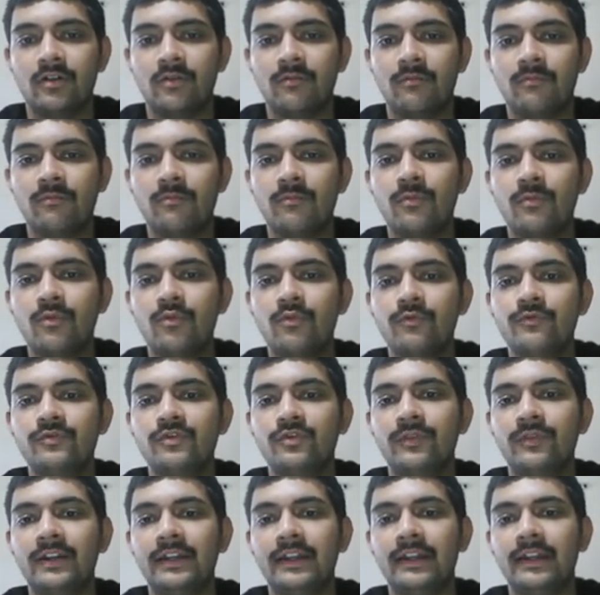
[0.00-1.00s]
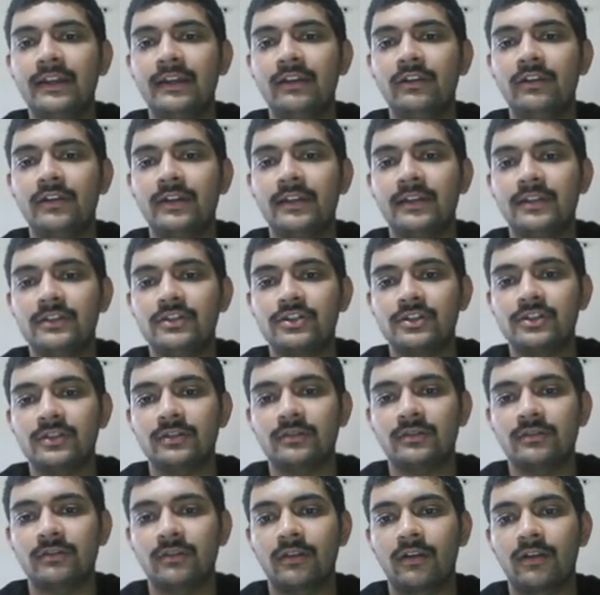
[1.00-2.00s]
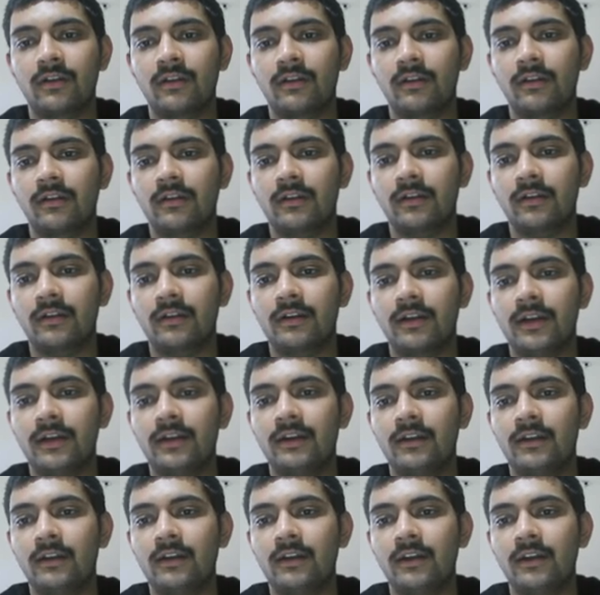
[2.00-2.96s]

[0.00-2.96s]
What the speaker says: moves with deglutition, right?